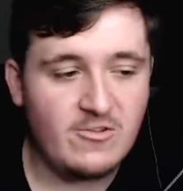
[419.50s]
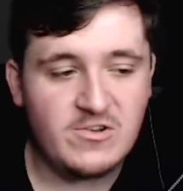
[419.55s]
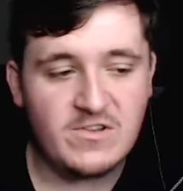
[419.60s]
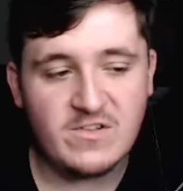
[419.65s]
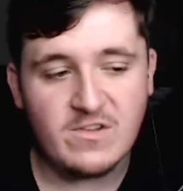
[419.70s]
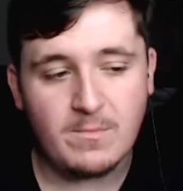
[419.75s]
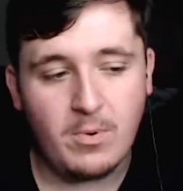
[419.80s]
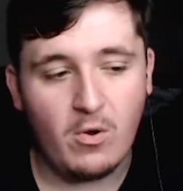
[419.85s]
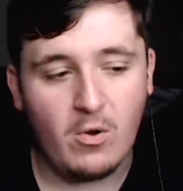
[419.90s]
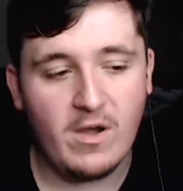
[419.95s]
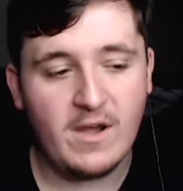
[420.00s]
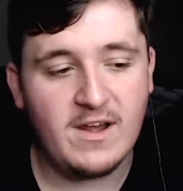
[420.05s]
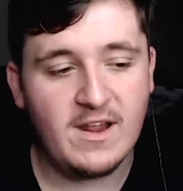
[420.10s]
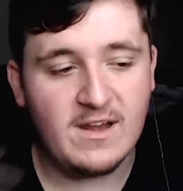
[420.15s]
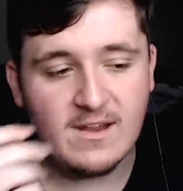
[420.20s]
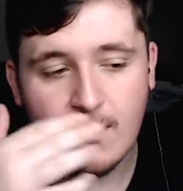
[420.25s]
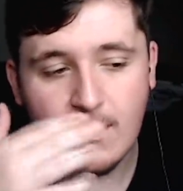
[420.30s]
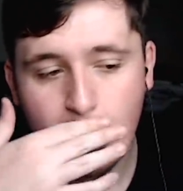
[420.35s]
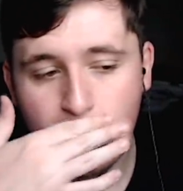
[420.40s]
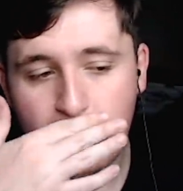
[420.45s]
I'm rather
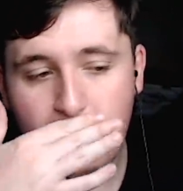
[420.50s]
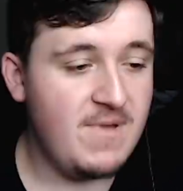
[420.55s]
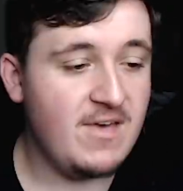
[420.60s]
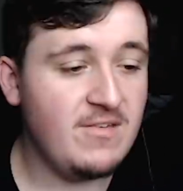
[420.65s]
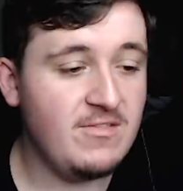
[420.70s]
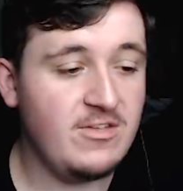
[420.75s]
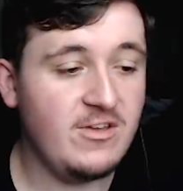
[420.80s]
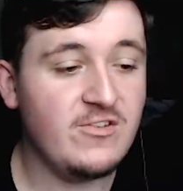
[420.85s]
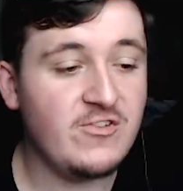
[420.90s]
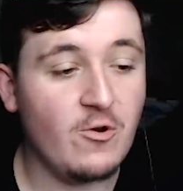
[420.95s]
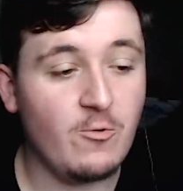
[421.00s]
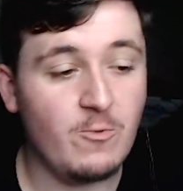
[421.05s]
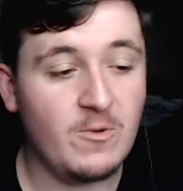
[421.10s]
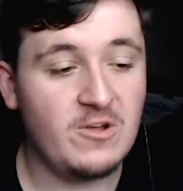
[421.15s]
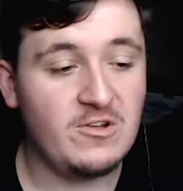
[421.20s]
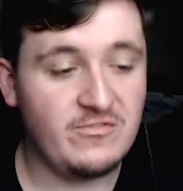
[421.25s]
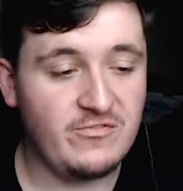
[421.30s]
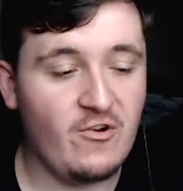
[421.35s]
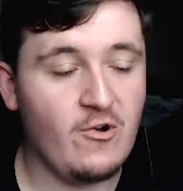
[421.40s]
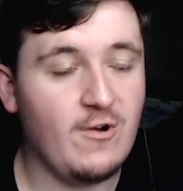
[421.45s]
disappointed. I bet these are
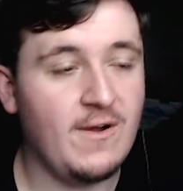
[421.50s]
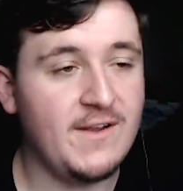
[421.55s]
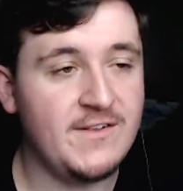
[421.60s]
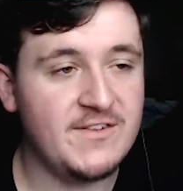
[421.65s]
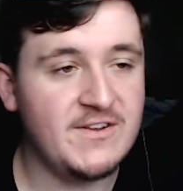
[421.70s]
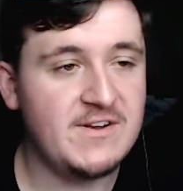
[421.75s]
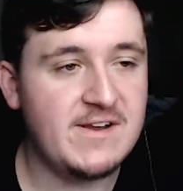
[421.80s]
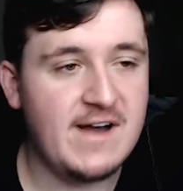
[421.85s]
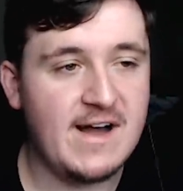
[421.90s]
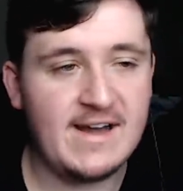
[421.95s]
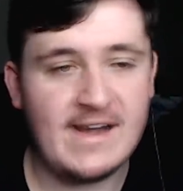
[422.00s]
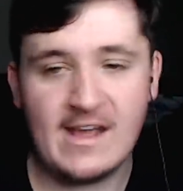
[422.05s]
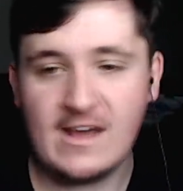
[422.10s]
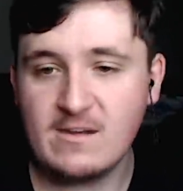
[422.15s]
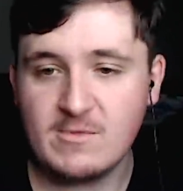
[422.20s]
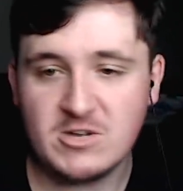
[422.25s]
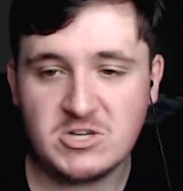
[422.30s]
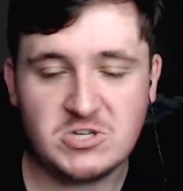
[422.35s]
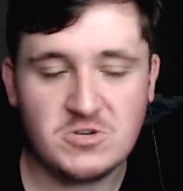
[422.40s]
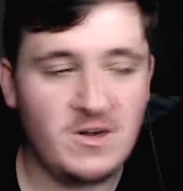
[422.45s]
real furries and not
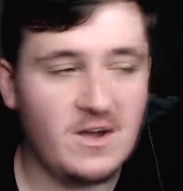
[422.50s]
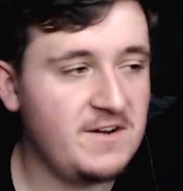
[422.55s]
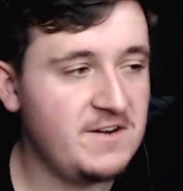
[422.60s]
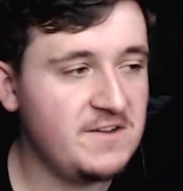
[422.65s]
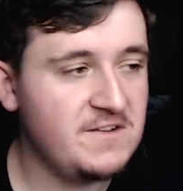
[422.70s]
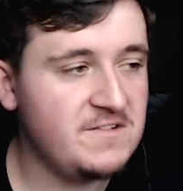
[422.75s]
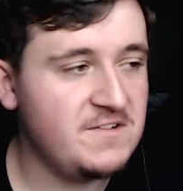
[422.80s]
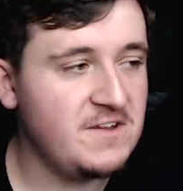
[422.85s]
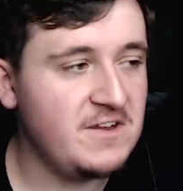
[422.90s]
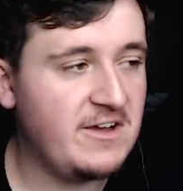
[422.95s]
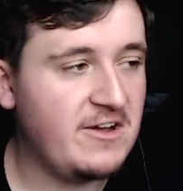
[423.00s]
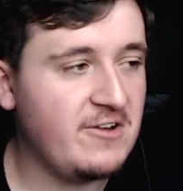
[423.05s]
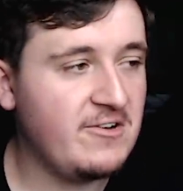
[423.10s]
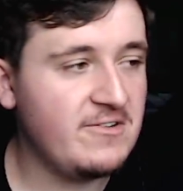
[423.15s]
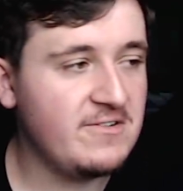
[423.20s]
animatronics, you